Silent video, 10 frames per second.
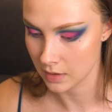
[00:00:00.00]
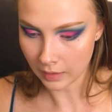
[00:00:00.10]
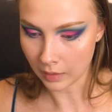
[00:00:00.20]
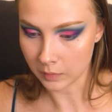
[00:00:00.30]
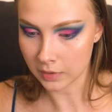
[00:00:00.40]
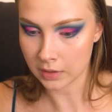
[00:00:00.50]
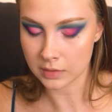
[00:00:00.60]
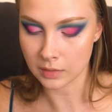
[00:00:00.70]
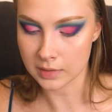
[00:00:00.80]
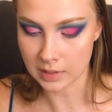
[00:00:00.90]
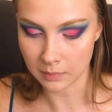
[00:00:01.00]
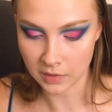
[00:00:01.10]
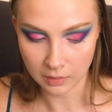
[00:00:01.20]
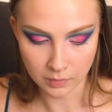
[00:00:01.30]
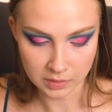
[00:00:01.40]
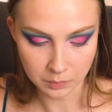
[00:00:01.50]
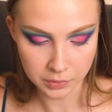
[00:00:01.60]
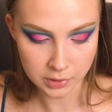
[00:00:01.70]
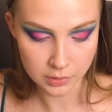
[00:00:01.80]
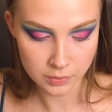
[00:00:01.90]
Now I'm gonna do the same thing with the
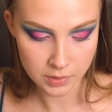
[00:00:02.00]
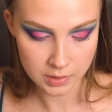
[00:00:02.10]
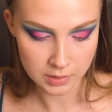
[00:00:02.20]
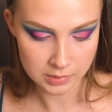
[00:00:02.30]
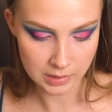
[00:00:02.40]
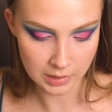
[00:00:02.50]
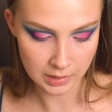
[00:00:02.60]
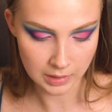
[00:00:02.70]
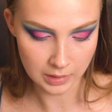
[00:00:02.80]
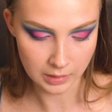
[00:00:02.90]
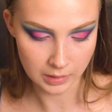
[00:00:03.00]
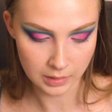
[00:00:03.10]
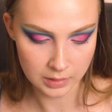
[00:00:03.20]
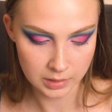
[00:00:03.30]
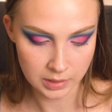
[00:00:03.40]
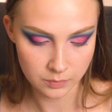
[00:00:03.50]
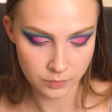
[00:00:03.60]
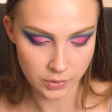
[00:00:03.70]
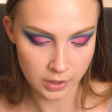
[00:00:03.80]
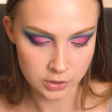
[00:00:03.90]
blue, taking a clean
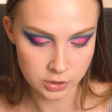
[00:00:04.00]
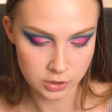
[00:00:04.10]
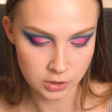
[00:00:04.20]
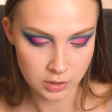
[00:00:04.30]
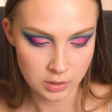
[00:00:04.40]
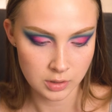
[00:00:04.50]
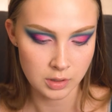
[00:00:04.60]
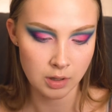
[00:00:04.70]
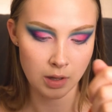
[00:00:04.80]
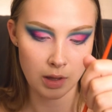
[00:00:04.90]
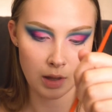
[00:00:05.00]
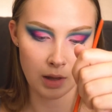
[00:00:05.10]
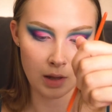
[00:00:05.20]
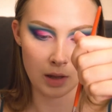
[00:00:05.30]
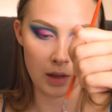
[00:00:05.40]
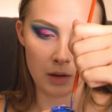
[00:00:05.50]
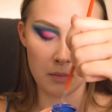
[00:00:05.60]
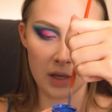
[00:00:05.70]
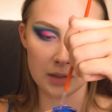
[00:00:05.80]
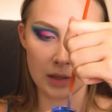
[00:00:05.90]
brush and
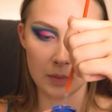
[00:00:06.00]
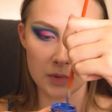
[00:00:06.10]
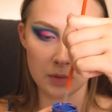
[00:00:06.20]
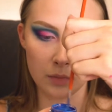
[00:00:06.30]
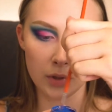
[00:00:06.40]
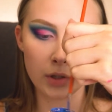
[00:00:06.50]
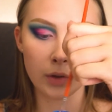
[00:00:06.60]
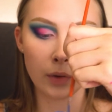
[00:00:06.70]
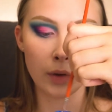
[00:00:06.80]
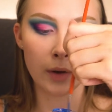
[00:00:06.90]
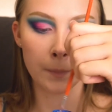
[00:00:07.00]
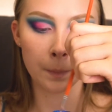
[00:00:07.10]
mixing up some blue.